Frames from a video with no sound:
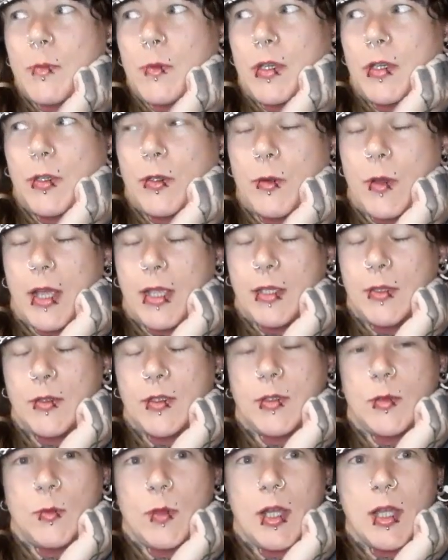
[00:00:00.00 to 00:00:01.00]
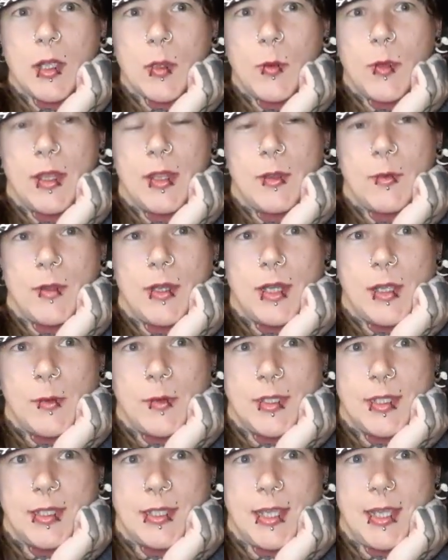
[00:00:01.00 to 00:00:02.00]
of someone who I used to work with when
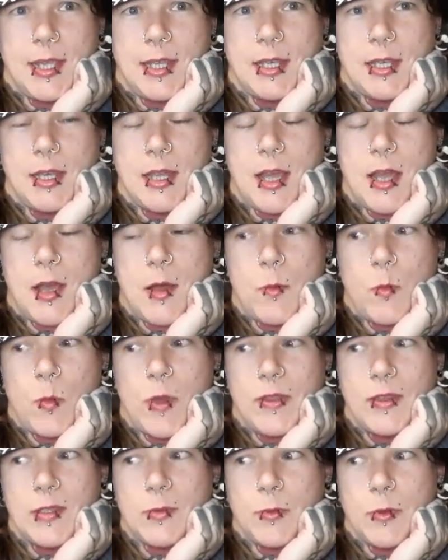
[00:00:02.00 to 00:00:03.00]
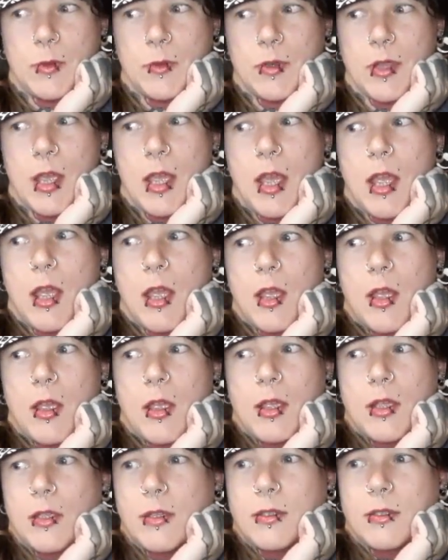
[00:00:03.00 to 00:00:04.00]
I was in um, Wetherspoon.
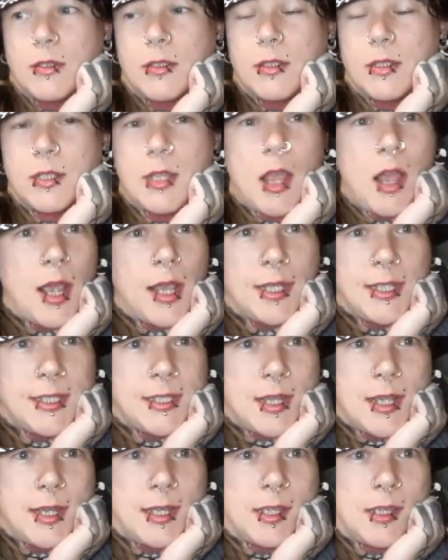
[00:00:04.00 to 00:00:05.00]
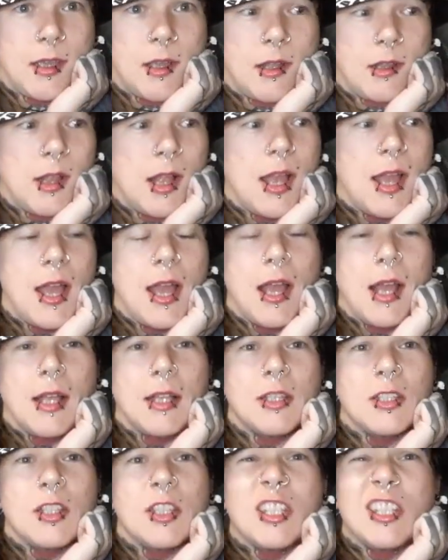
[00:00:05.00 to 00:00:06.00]
Tiny, tiny girl.
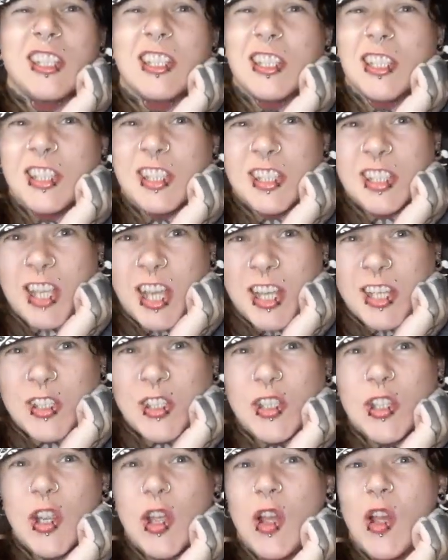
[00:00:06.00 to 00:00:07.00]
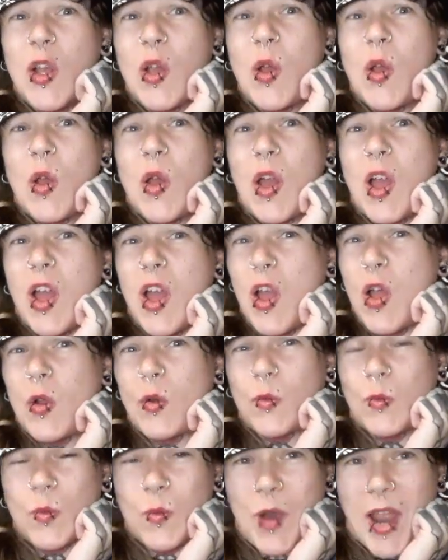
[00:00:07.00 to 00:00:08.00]
Such
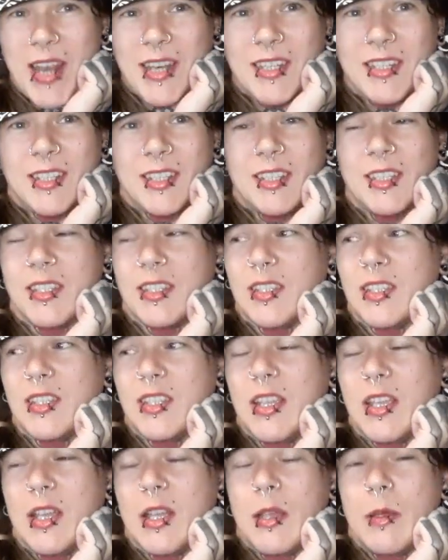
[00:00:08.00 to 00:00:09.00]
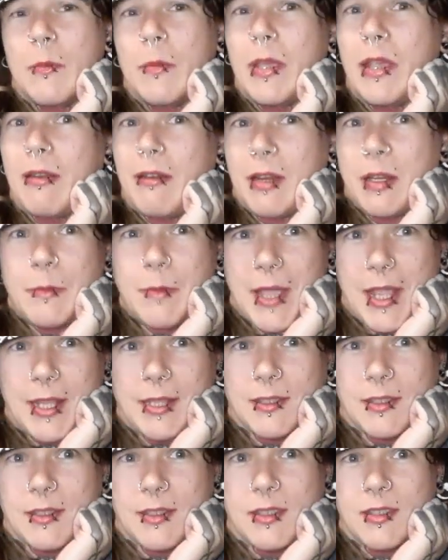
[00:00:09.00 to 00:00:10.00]
horrendous period
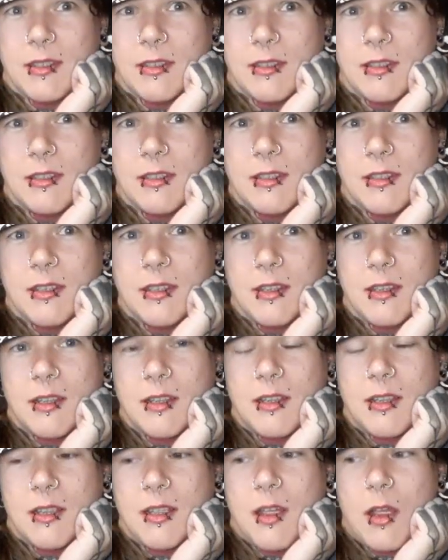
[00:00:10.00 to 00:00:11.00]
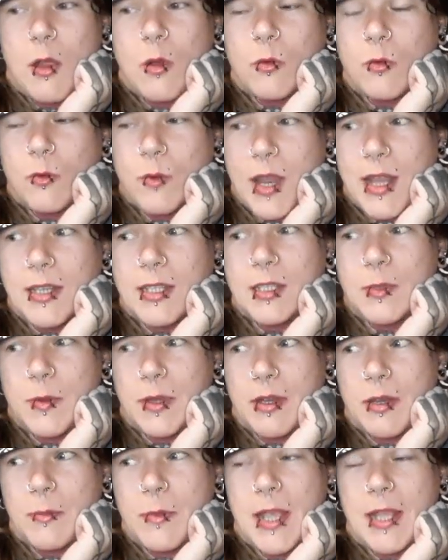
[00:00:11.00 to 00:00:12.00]
pains. Horrendous
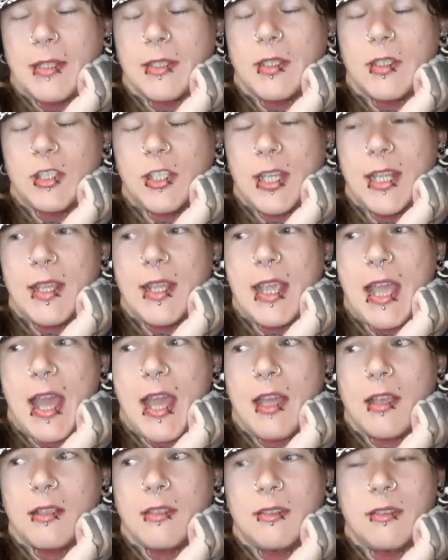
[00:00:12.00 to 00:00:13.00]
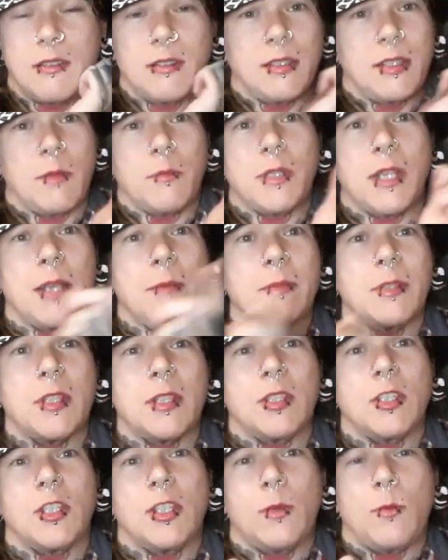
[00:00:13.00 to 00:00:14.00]
period pains. She
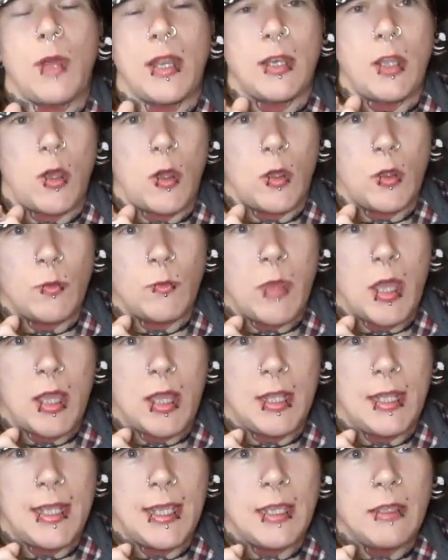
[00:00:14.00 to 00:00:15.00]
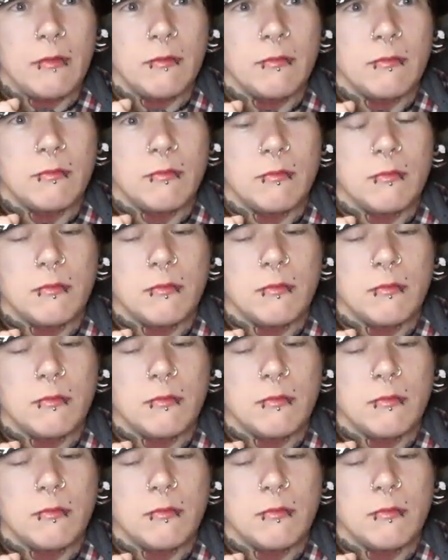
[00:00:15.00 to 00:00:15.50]
sometimes she went home early